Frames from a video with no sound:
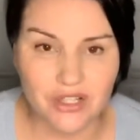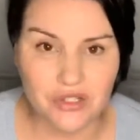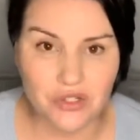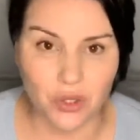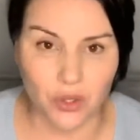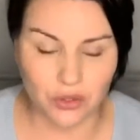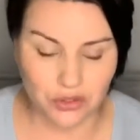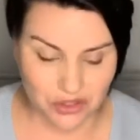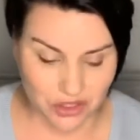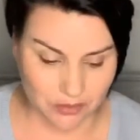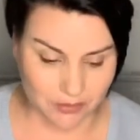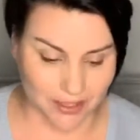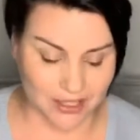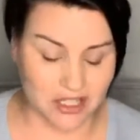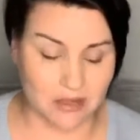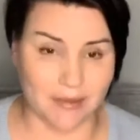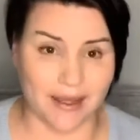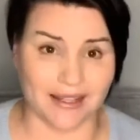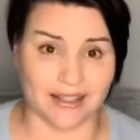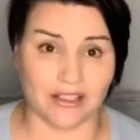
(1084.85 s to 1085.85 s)
talk too
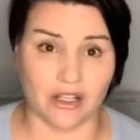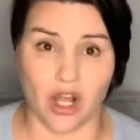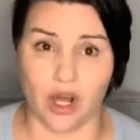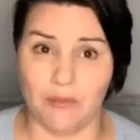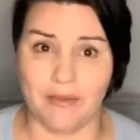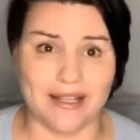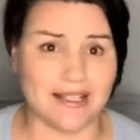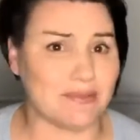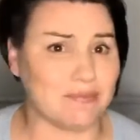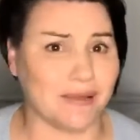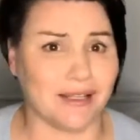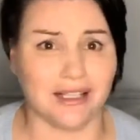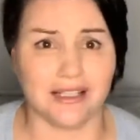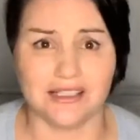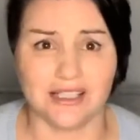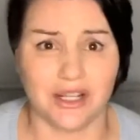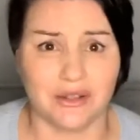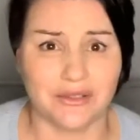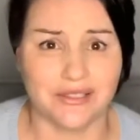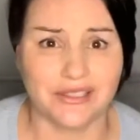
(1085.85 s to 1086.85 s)
much about the comments
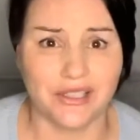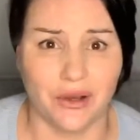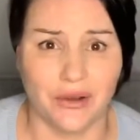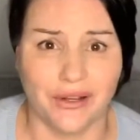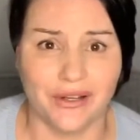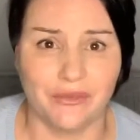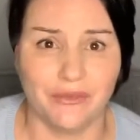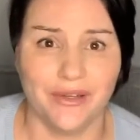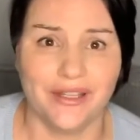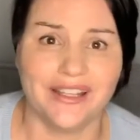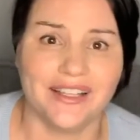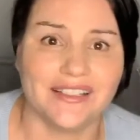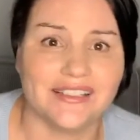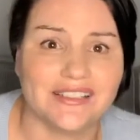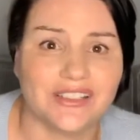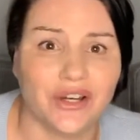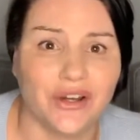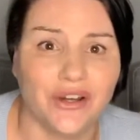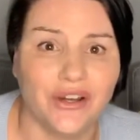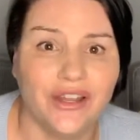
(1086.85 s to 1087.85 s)
because I was going with it,
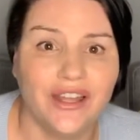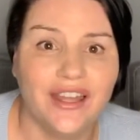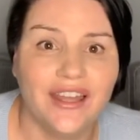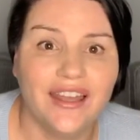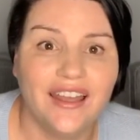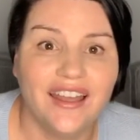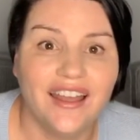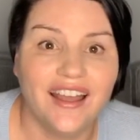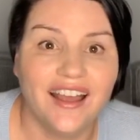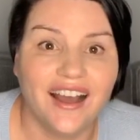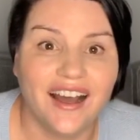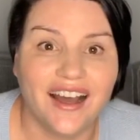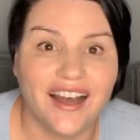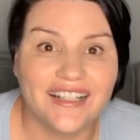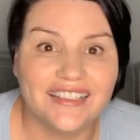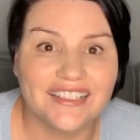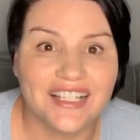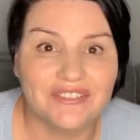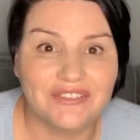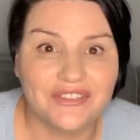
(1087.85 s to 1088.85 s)
so
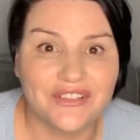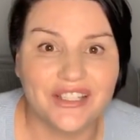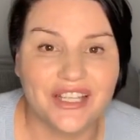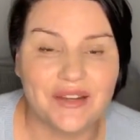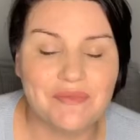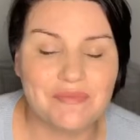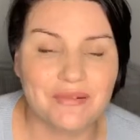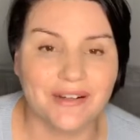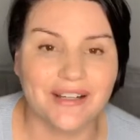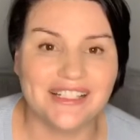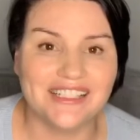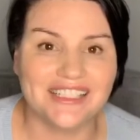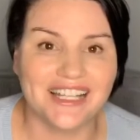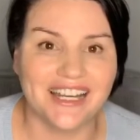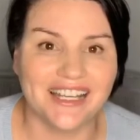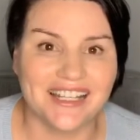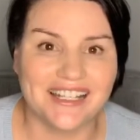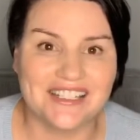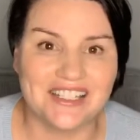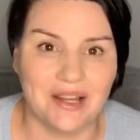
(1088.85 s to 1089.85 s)
I definitely
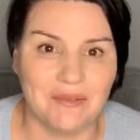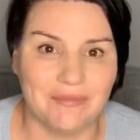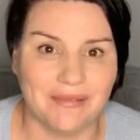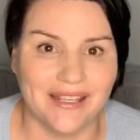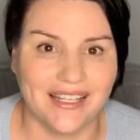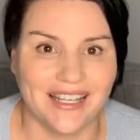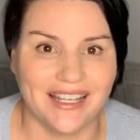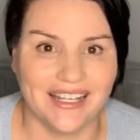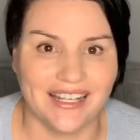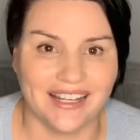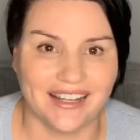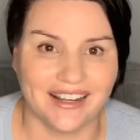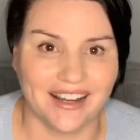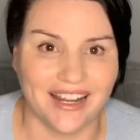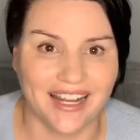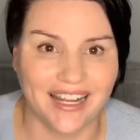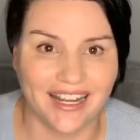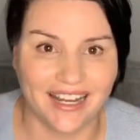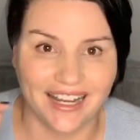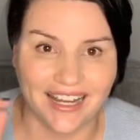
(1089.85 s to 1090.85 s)
appreciate you jumping in, and
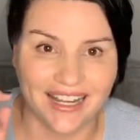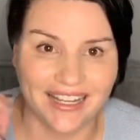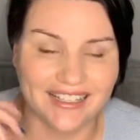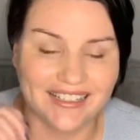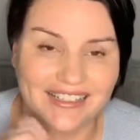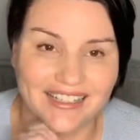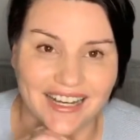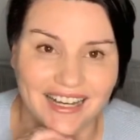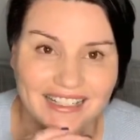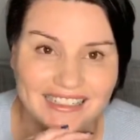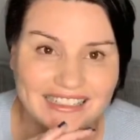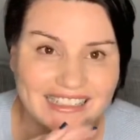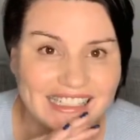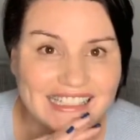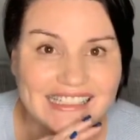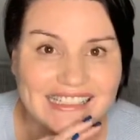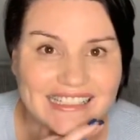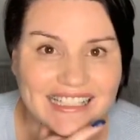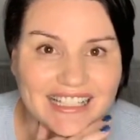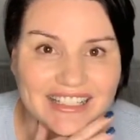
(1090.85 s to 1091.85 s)
I
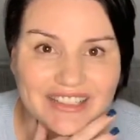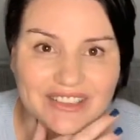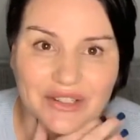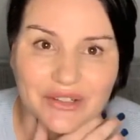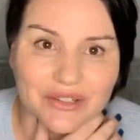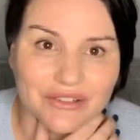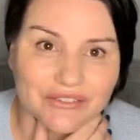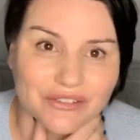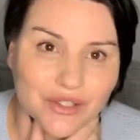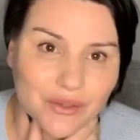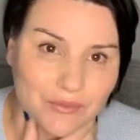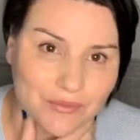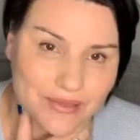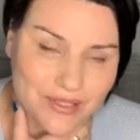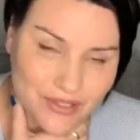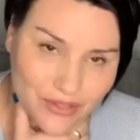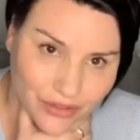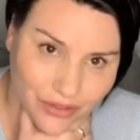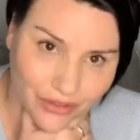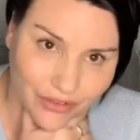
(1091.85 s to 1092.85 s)
did see a lot of them.
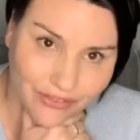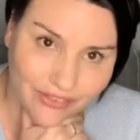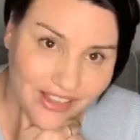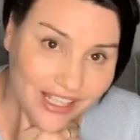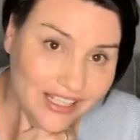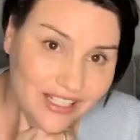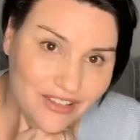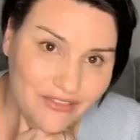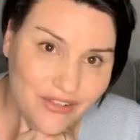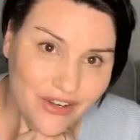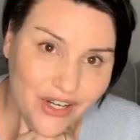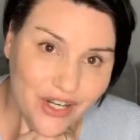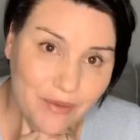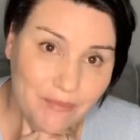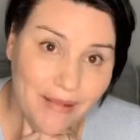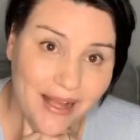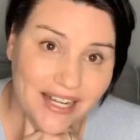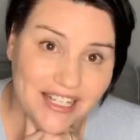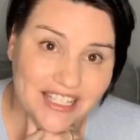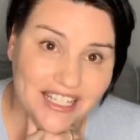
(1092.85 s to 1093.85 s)
So thank you very
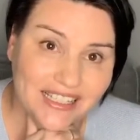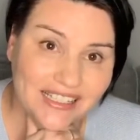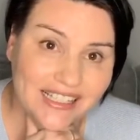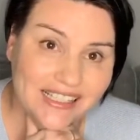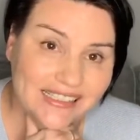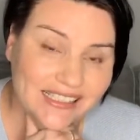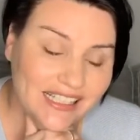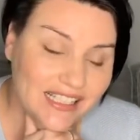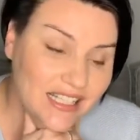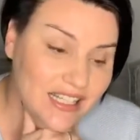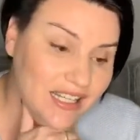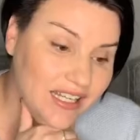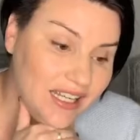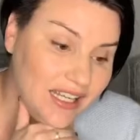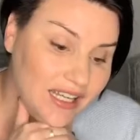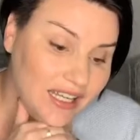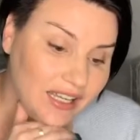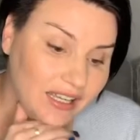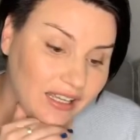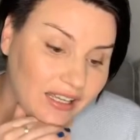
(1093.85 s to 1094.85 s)
much. And listen,
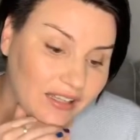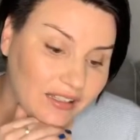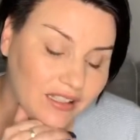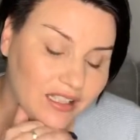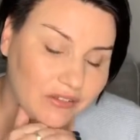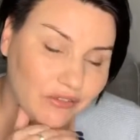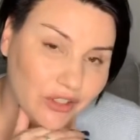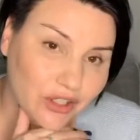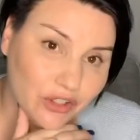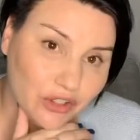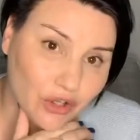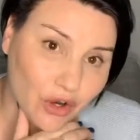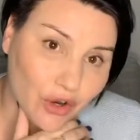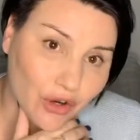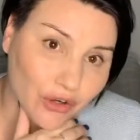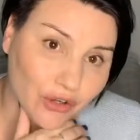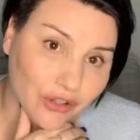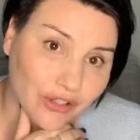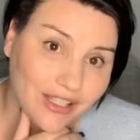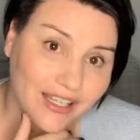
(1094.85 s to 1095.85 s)
give it a
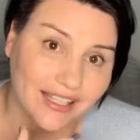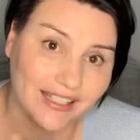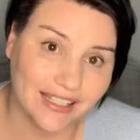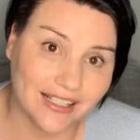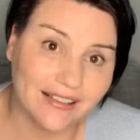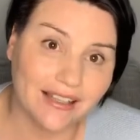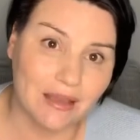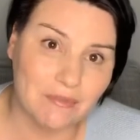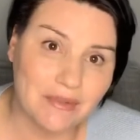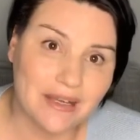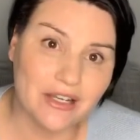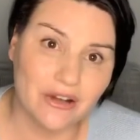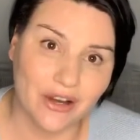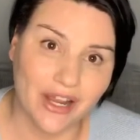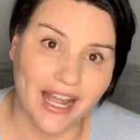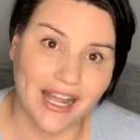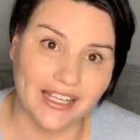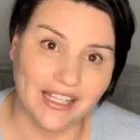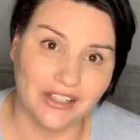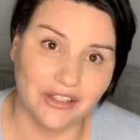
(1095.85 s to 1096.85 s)
go. Can you let me know
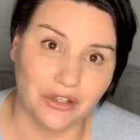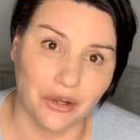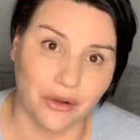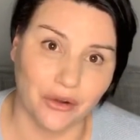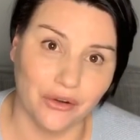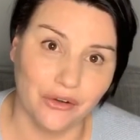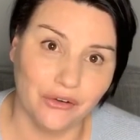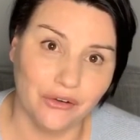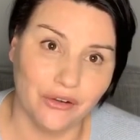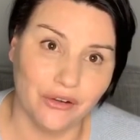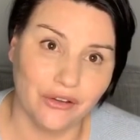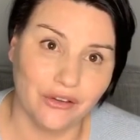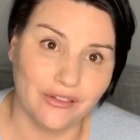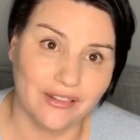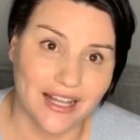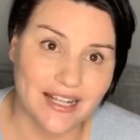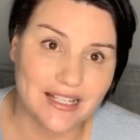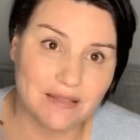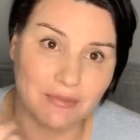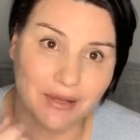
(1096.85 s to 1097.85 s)
how you go?
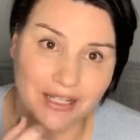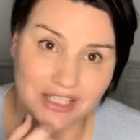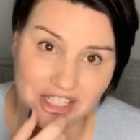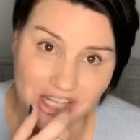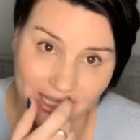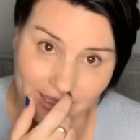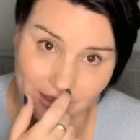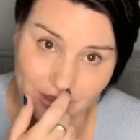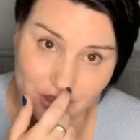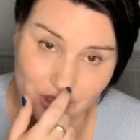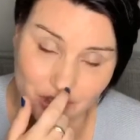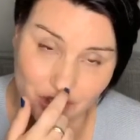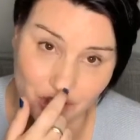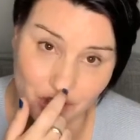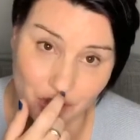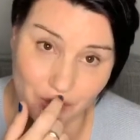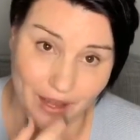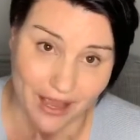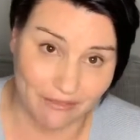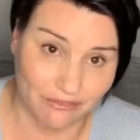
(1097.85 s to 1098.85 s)
That's my challenge to
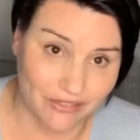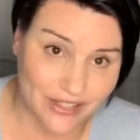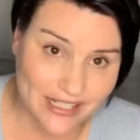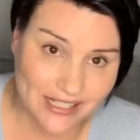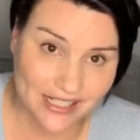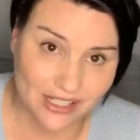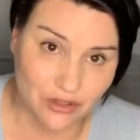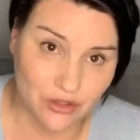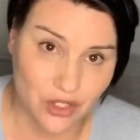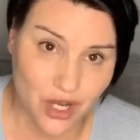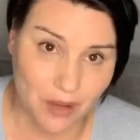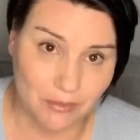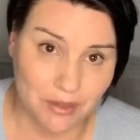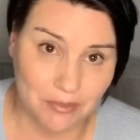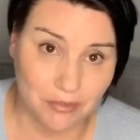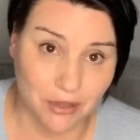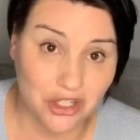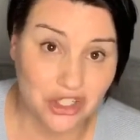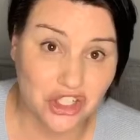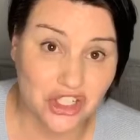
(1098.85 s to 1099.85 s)
you. Every single time
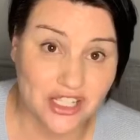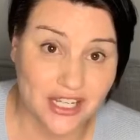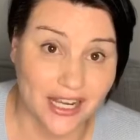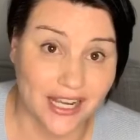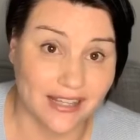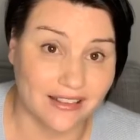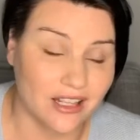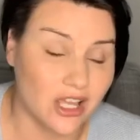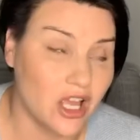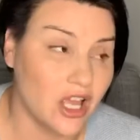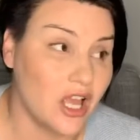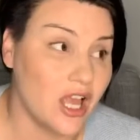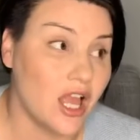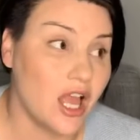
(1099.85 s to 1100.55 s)
you brush your teeth,